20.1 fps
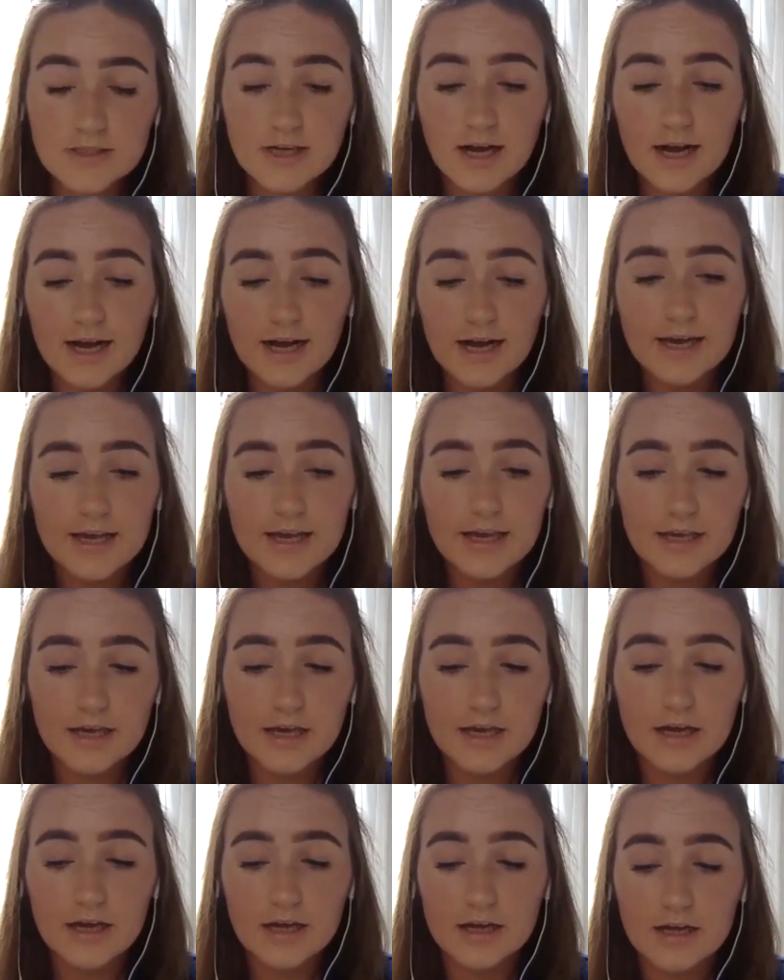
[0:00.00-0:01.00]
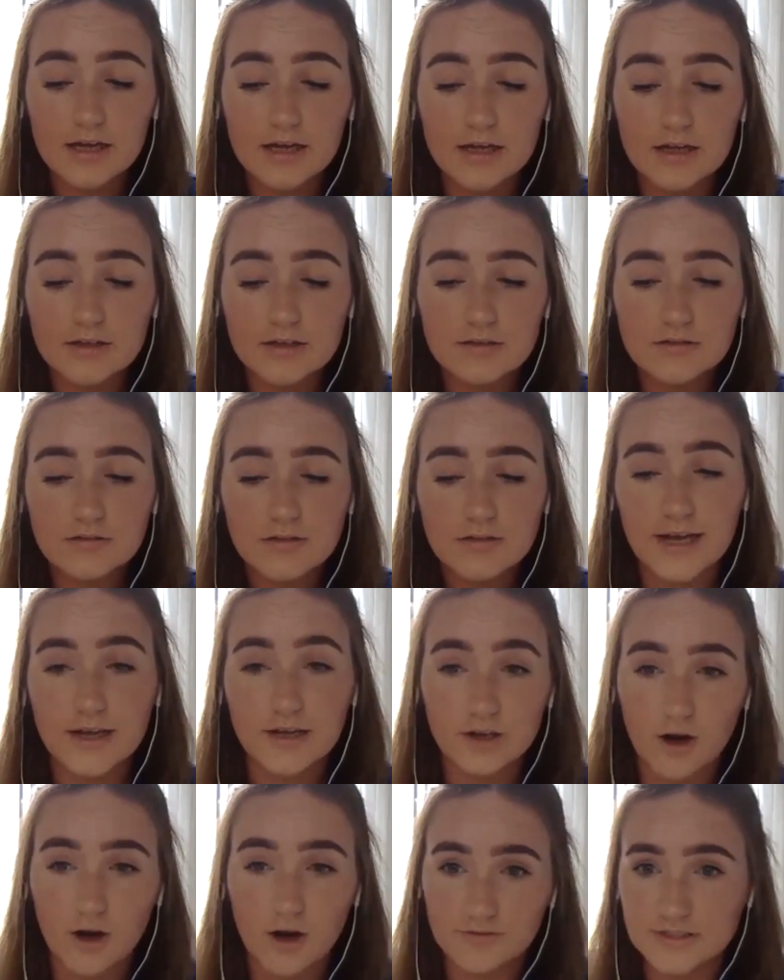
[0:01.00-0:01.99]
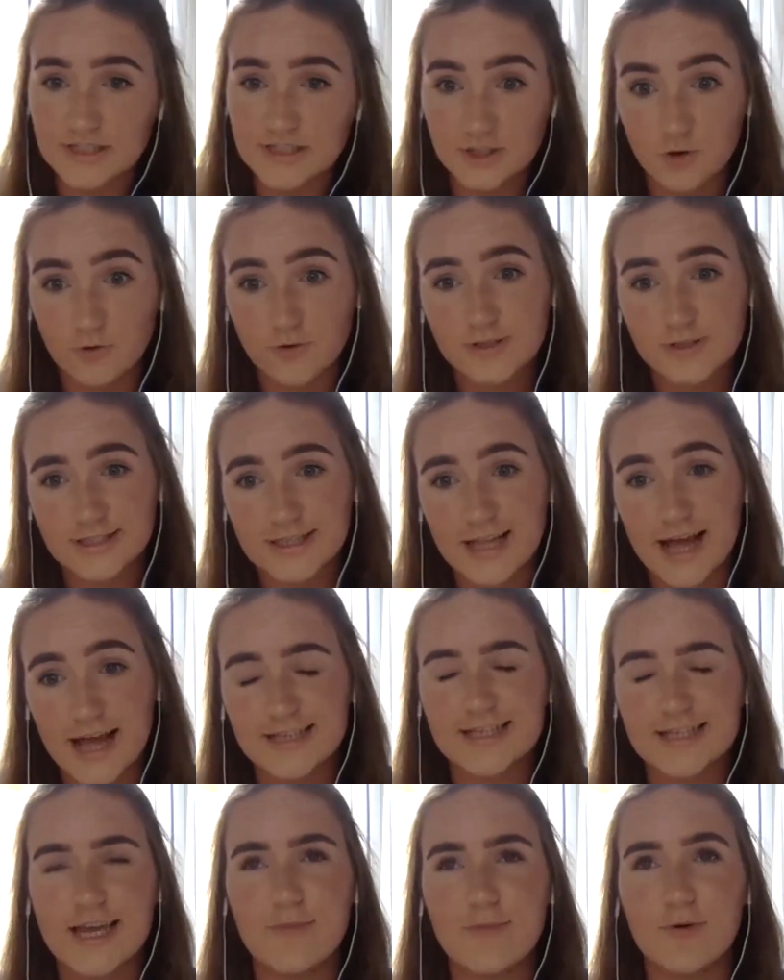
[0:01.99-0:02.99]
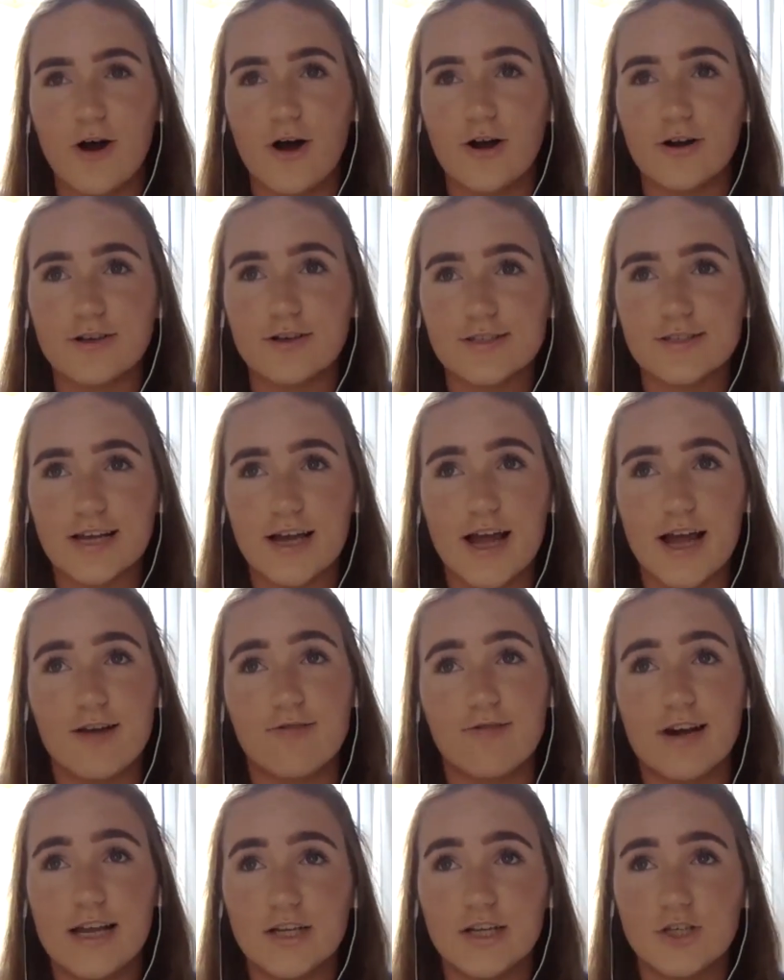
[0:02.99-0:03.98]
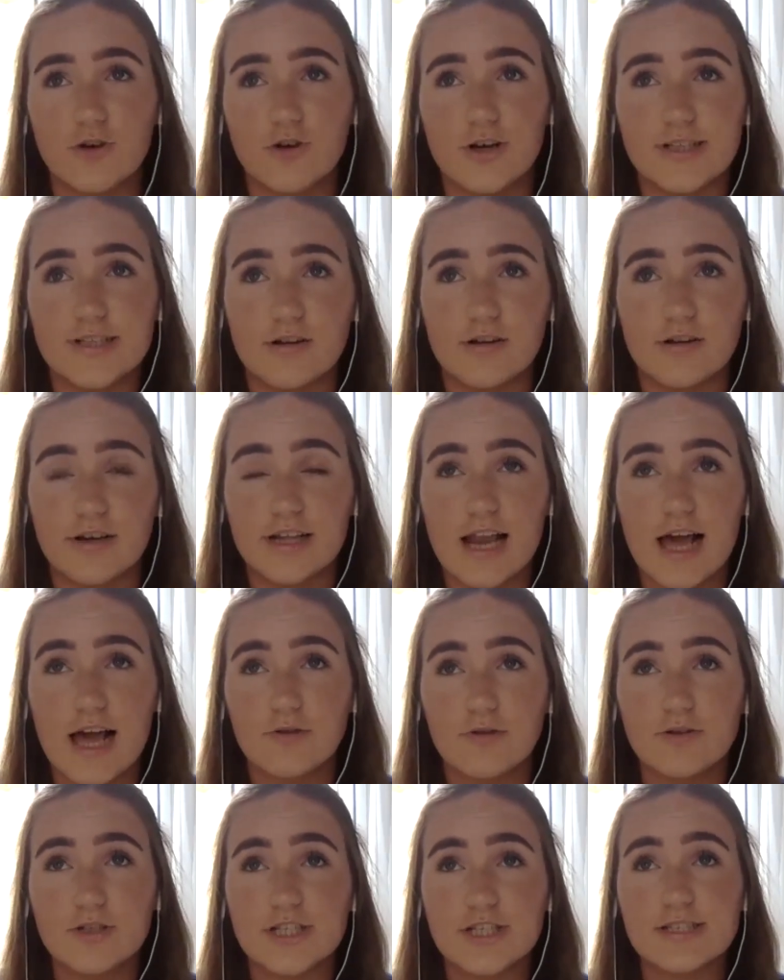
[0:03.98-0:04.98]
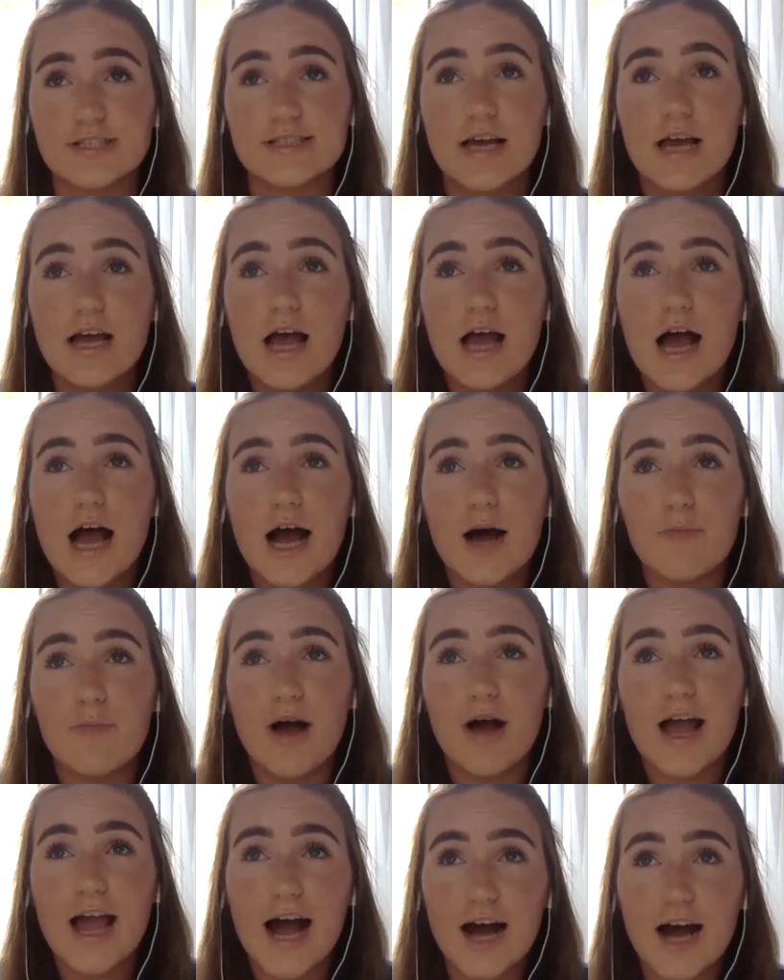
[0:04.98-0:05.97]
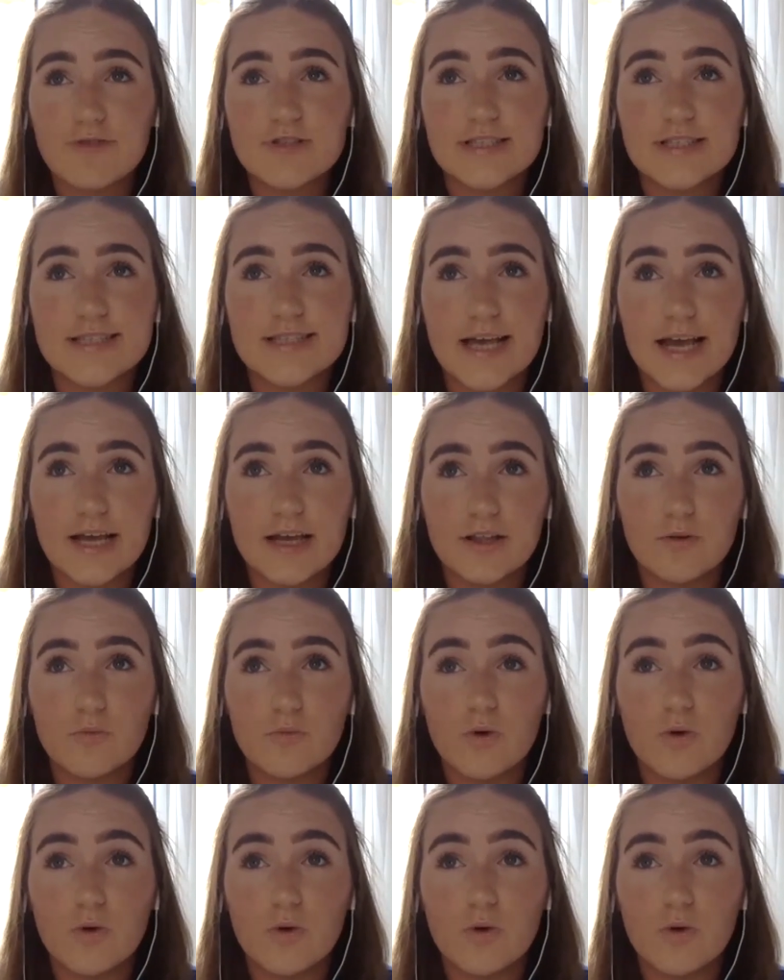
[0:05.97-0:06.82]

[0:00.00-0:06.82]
I obviously chose then to keep it on because I really enjoyed studying languages. I have to say